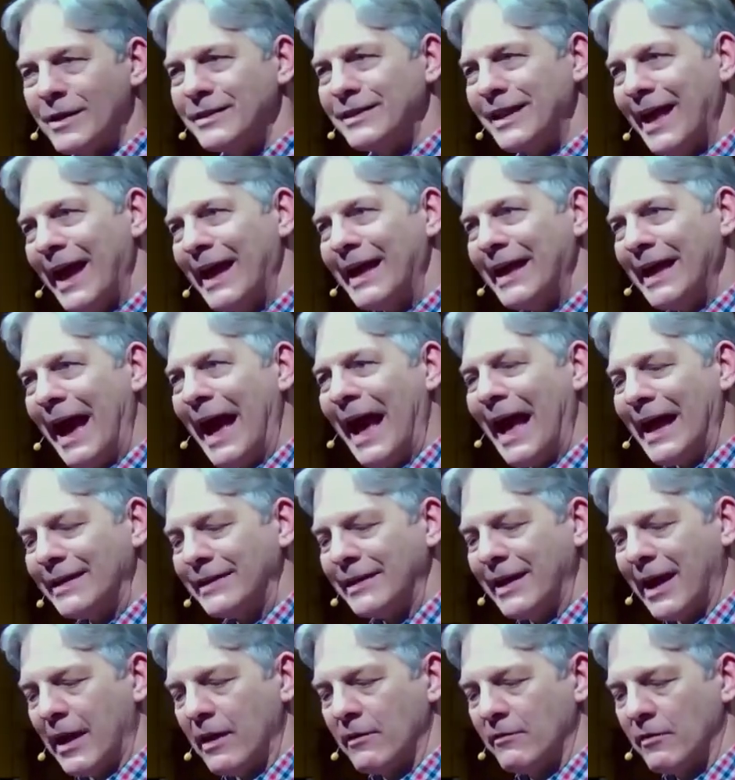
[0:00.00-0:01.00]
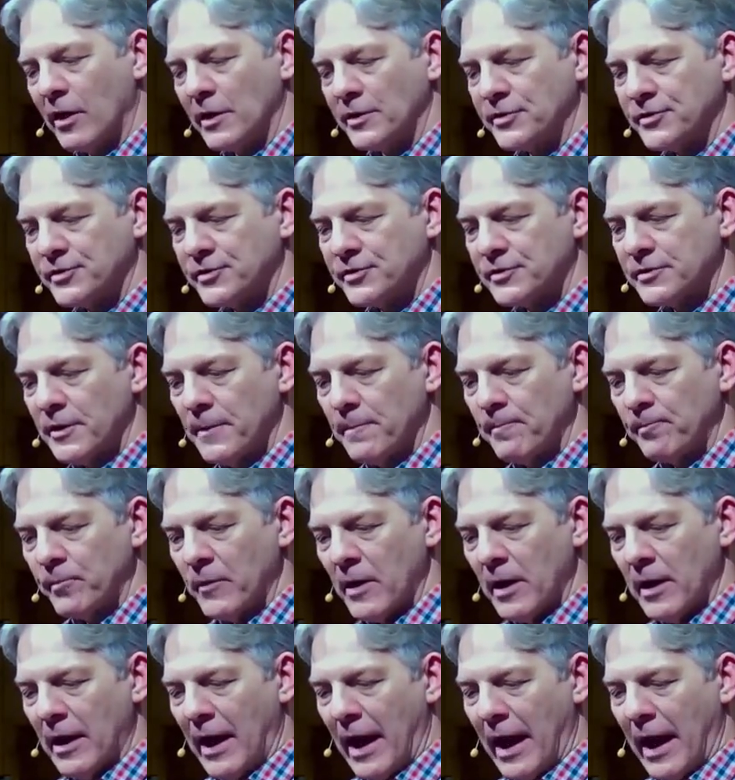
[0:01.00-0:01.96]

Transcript: the one that God gave us.